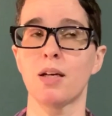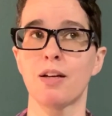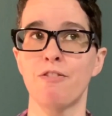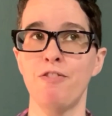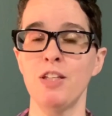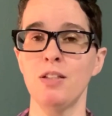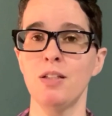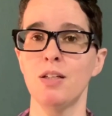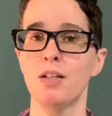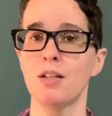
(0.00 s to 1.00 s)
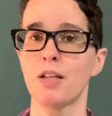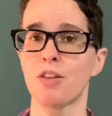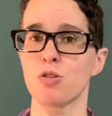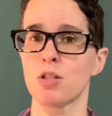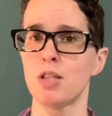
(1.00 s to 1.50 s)
And I feel like
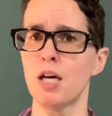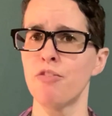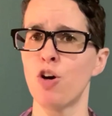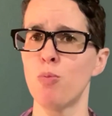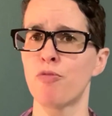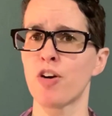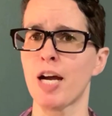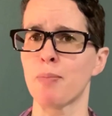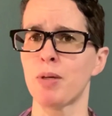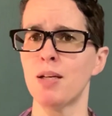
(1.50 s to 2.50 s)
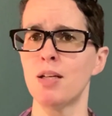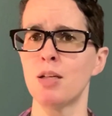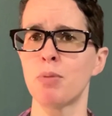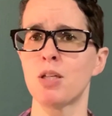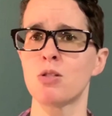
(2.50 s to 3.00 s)
there's a lot of hope for a happy ending,
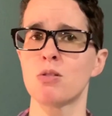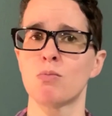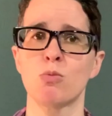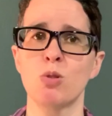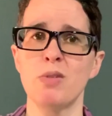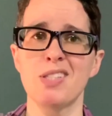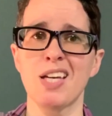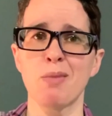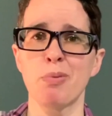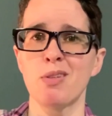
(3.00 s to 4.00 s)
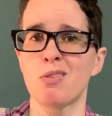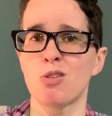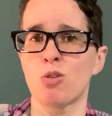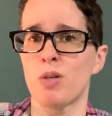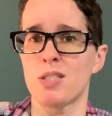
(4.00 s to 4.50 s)
because ruins happen,
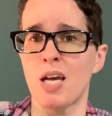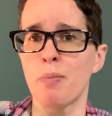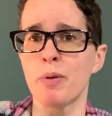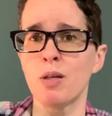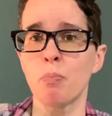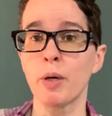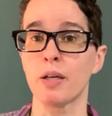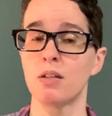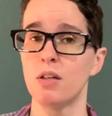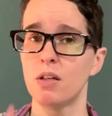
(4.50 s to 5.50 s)
earthquakes happen, but